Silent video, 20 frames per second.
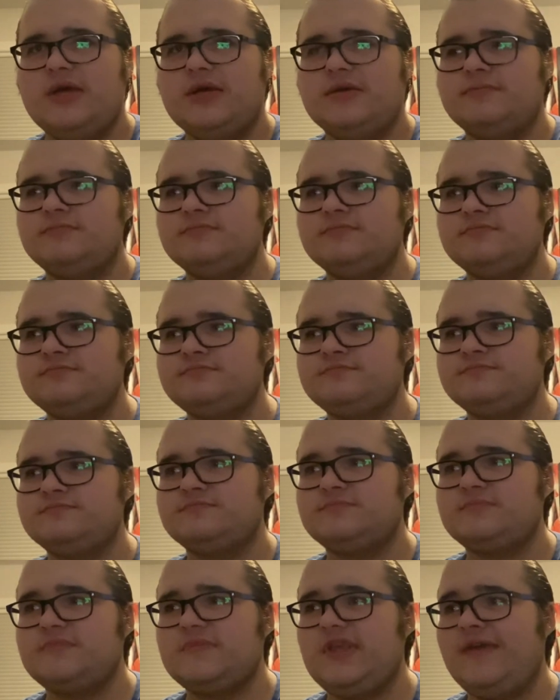
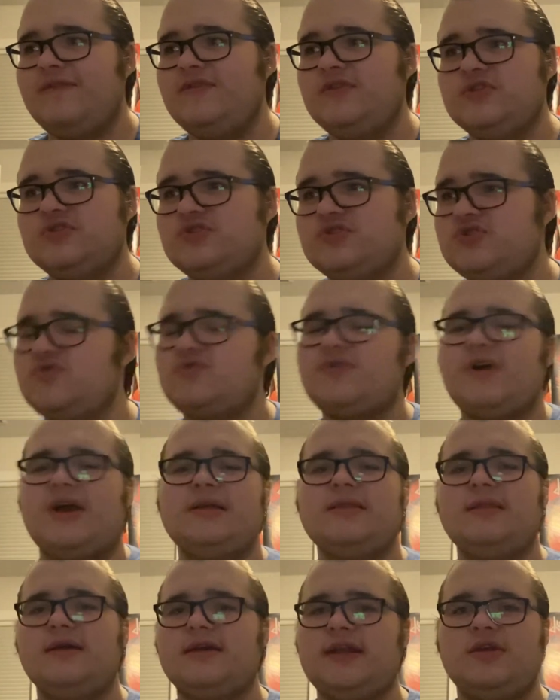if you try
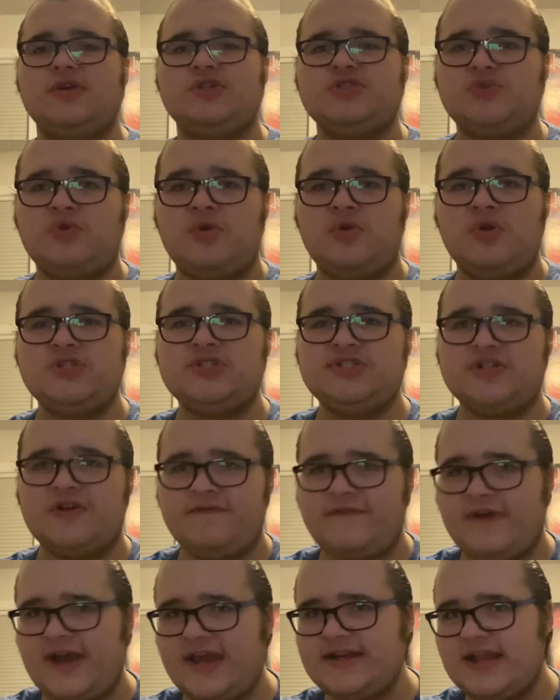looking at your stores and you don't
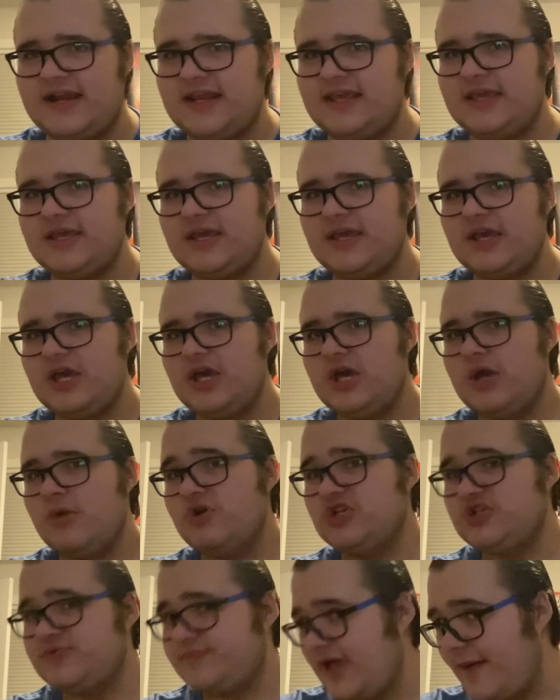find any,
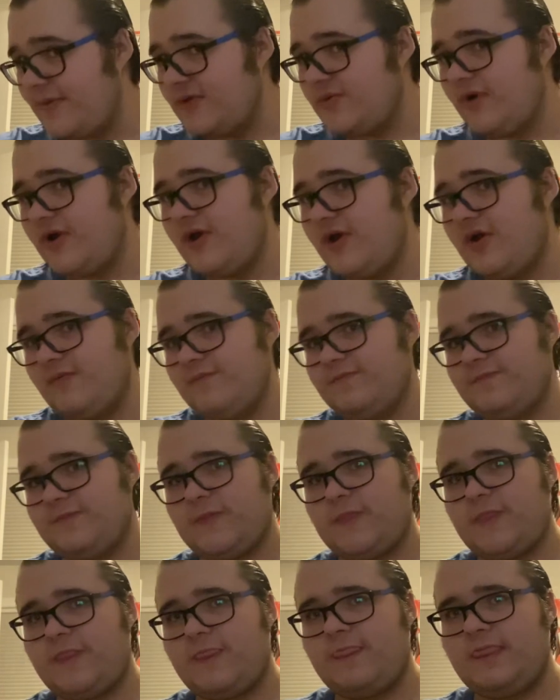which you probably won't,
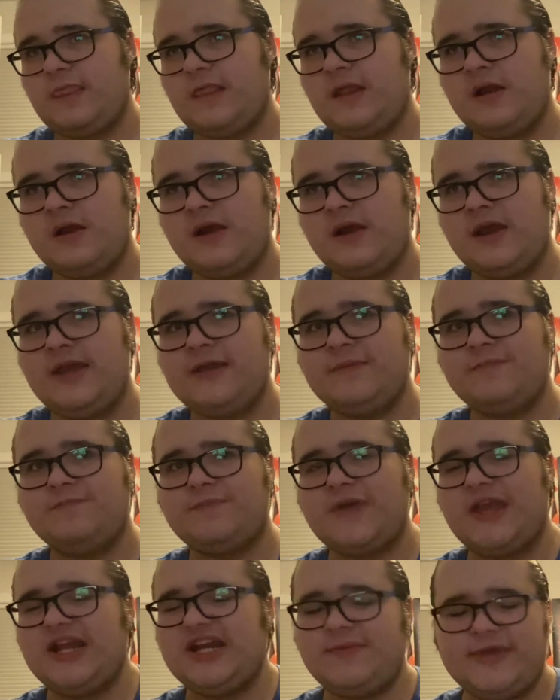all right,
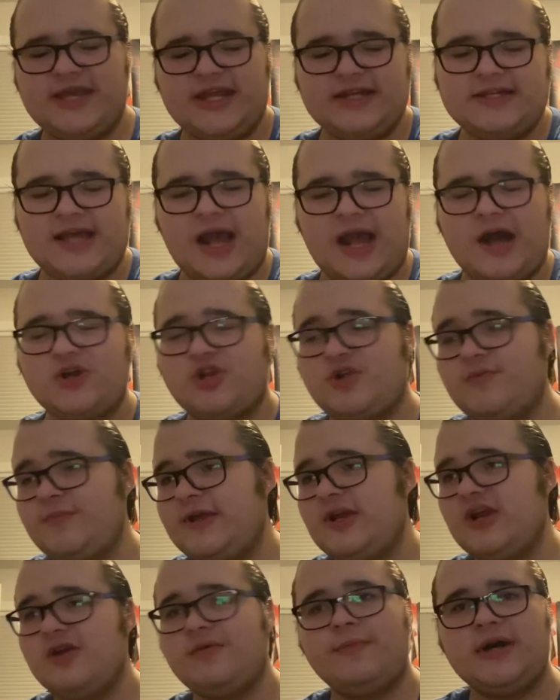hate to be a downer
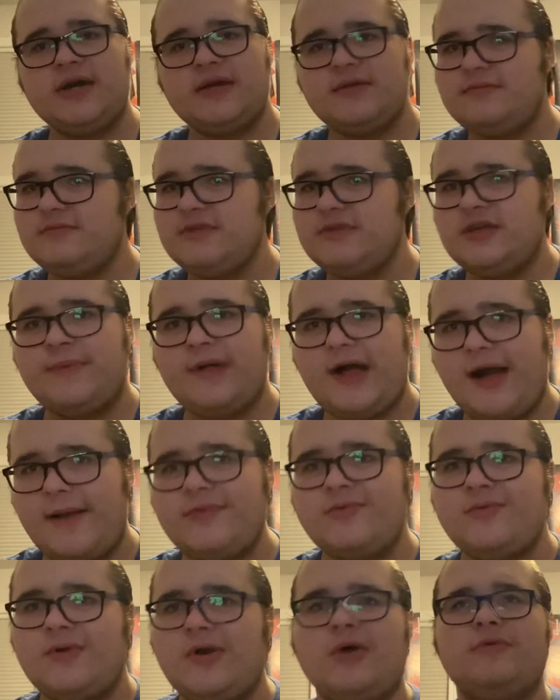here, but you
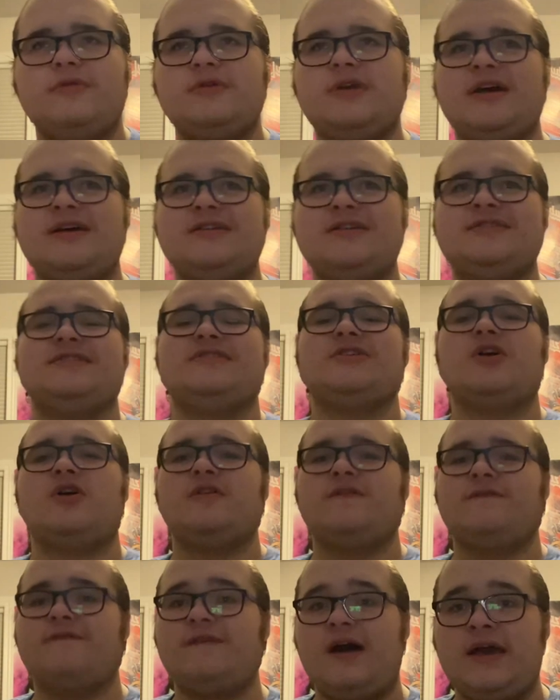probably won't because it's hard
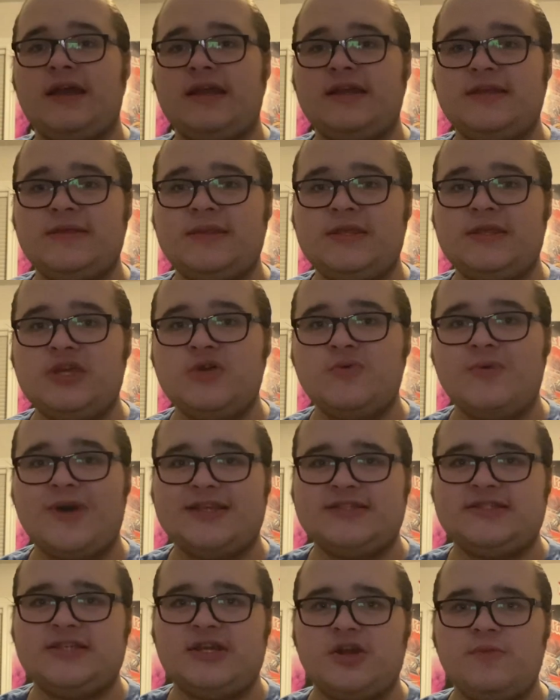to find in the
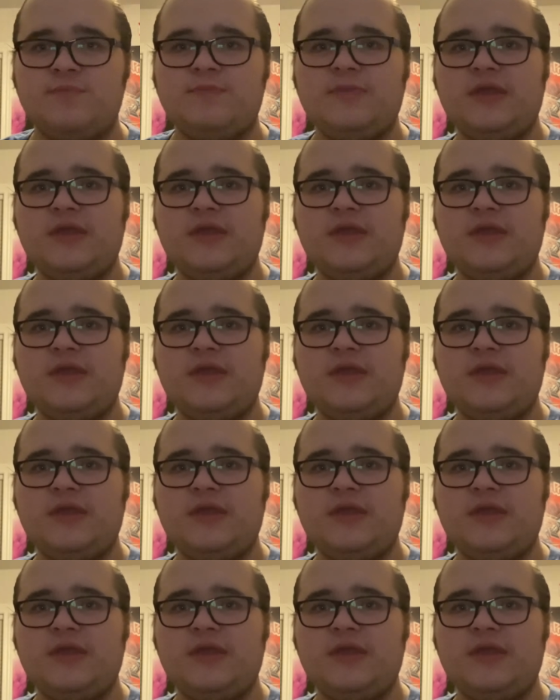US here,